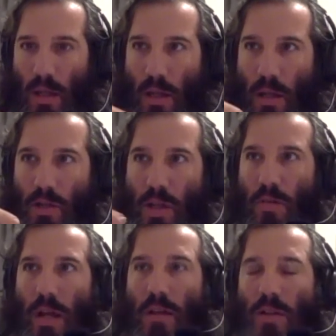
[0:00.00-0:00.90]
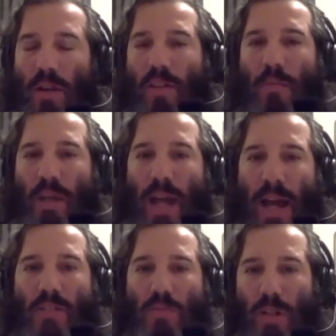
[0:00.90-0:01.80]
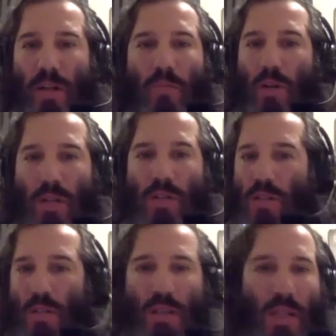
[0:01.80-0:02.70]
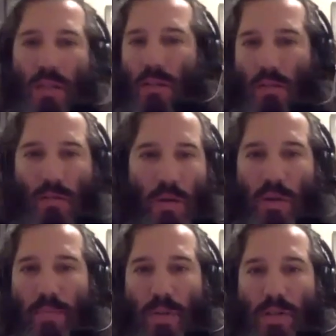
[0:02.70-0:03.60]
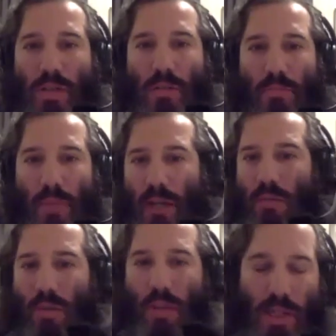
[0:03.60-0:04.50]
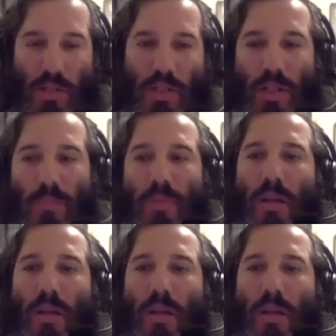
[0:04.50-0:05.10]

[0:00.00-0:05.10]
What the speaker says: don't have a big ask when you're networking. Just get to know the person, make a relationship.